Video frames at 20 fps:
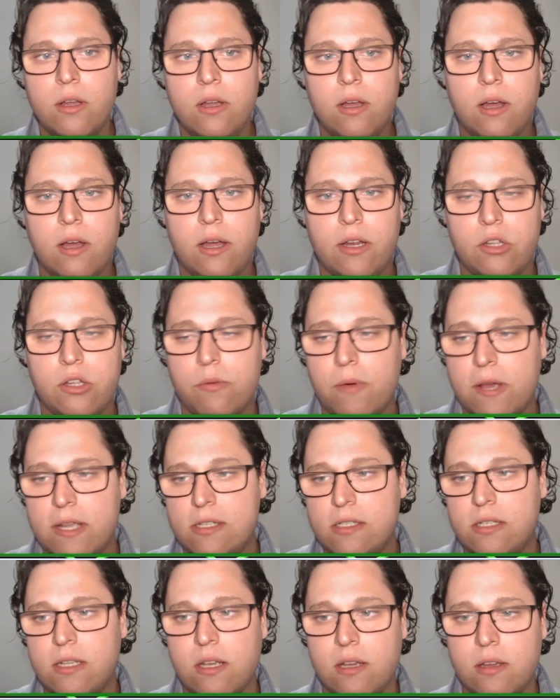at U S
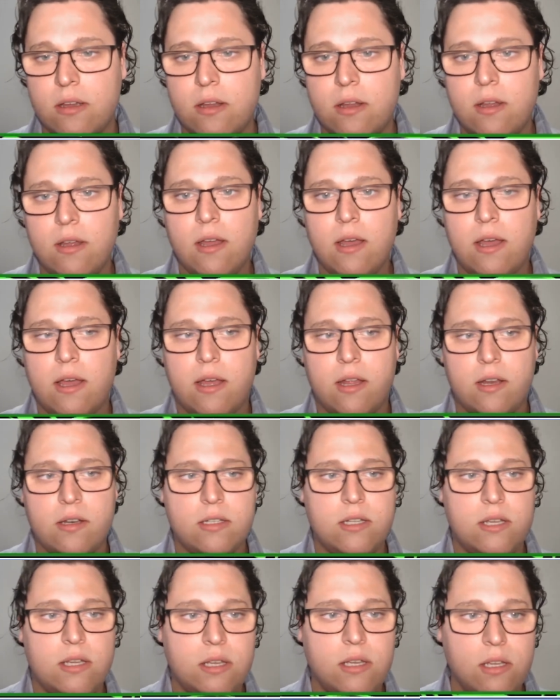C, and
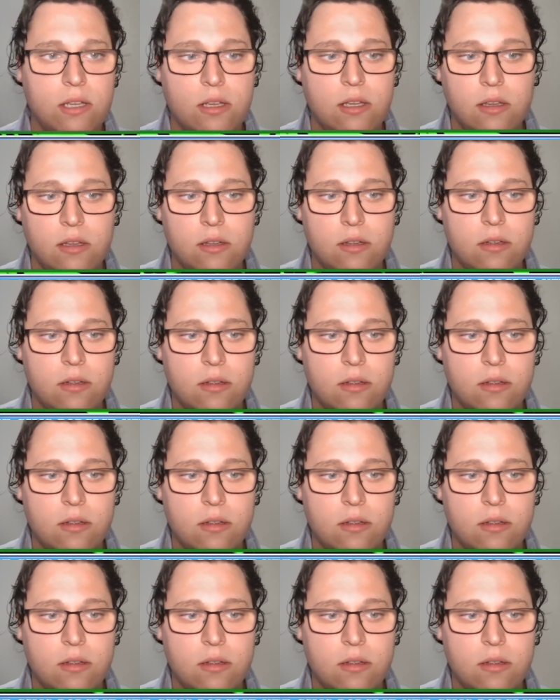he...